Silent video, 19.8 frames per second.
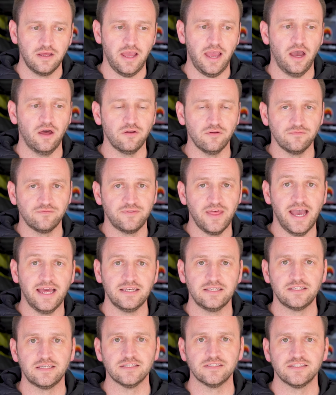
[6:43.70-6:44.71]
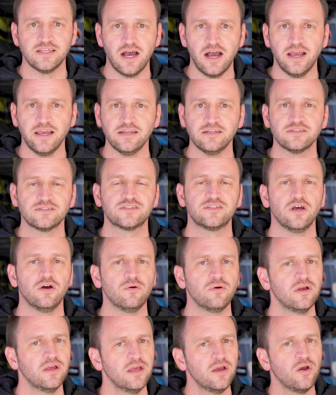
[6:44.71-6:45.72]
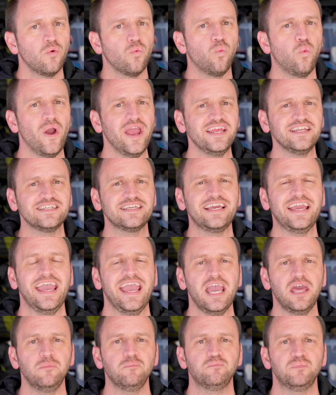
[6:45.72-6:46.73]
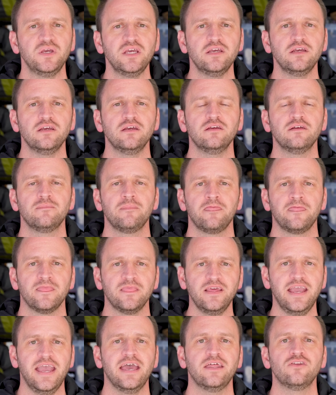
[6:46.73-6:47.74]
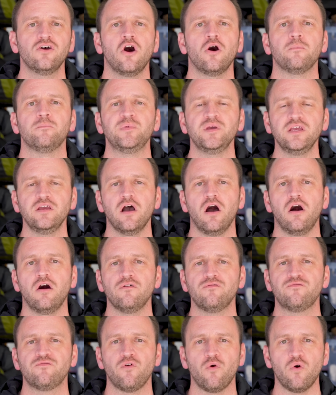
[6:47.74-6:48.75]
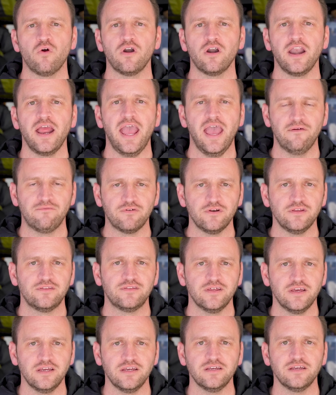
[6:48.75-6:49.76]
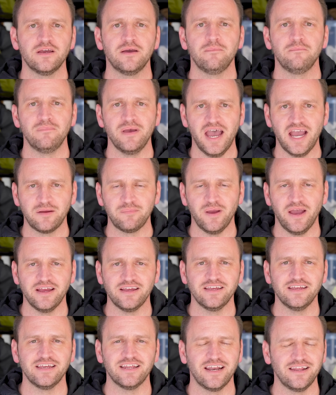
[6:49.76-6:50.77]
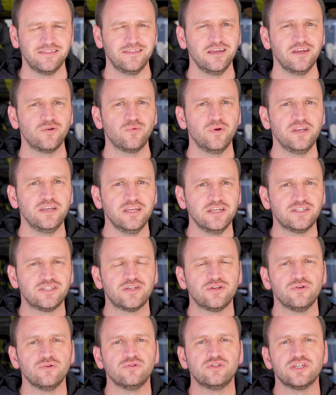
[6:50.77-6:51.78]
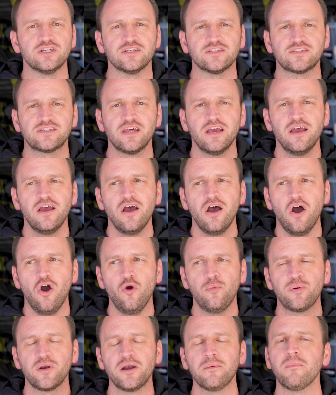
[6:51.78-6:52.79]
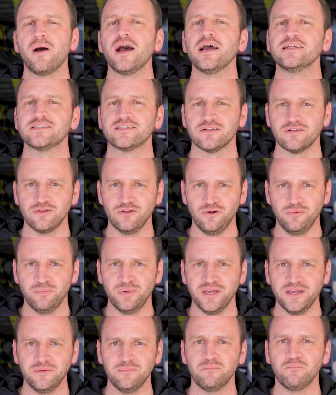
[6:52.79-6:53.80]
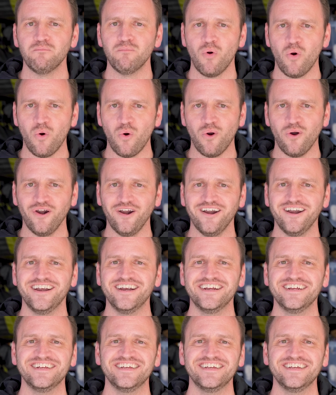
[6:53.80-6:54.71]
out of that design. So weight can't be the end all be all for everything backpacking. And I think we need to just open our minds a little bit more